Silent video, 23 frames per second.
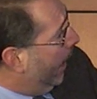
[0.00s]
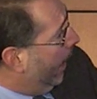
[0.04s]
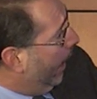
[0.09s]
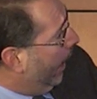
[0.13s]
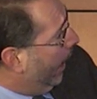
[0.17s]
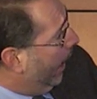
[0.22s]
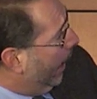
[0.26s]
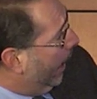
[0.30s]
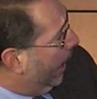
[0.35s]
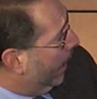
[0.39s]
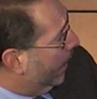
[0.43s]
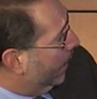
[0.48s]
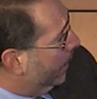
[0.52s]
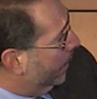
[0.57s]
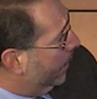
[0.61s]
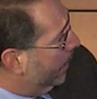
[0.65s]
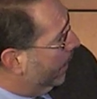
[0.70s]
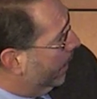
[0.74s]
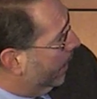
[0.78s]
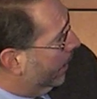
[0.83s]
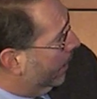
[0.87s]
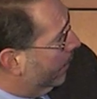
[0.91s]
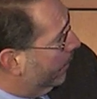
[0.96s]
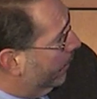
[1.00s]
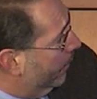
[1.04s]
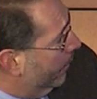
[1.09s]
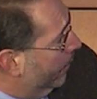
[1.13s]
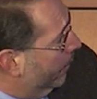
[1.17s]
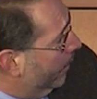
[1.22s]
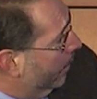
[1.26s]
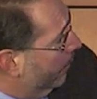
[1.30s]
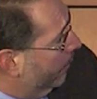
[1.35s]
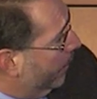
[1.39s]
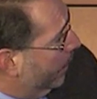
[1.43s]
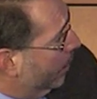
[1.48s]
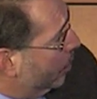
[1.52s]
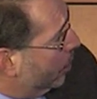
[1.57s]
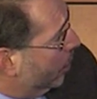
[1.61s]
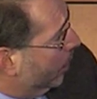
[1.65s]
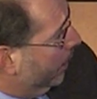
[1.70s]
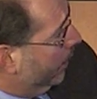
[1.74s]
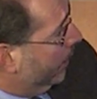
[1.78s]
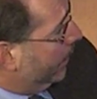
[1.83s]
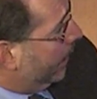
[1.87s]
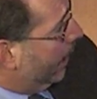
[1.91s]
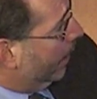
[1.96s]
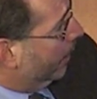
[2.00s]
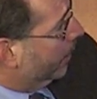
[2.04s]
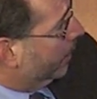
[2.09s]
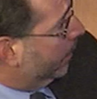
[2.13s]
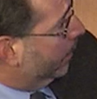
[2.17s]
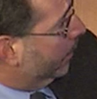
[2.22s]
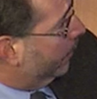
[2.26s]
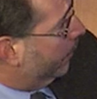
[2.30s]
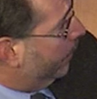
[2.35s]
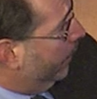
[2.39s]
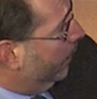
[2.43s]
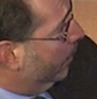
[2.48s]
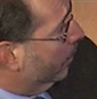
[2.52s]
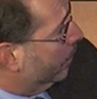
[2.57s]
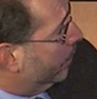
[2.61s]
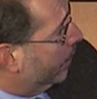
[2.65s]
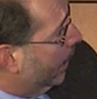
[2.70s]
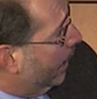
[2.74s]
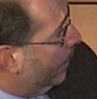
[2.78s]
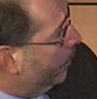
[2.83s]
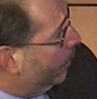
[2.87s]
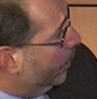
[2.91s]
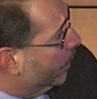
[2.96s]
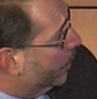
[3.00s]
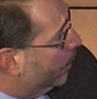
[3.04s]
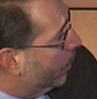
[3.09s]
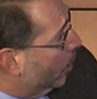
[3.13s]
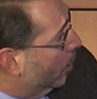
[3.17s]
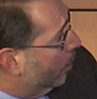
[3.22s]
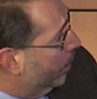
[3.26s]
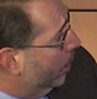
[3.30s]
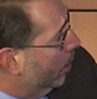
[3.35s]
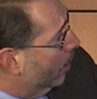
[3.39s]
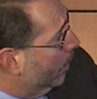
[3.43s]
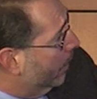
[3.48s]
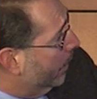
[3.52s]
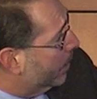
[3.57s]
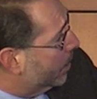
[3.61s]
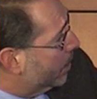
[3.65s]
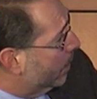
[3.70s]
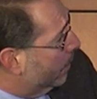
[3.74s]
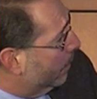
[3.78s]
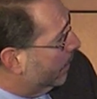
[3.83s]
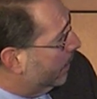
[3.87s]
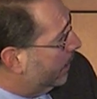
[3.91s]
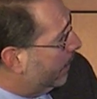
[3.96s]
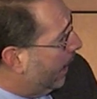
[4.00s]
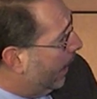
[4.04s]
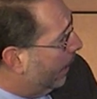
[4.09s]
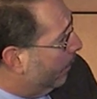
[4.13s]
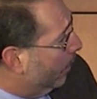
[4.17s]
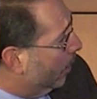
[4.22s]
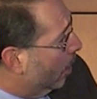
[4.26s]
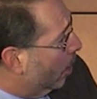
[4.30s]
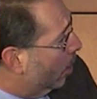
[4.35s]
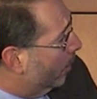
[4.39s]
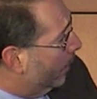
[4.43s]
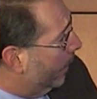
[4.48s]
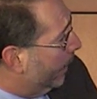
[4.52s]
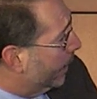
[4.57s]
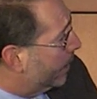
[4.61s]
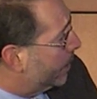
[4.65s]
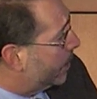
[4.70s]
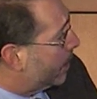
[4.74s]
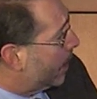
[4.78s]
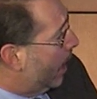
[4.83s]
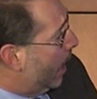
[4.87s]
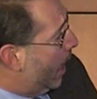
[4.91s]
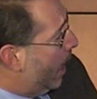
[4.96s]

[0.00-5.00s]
and eventually down to the phenotype with proteomics and metabolomics.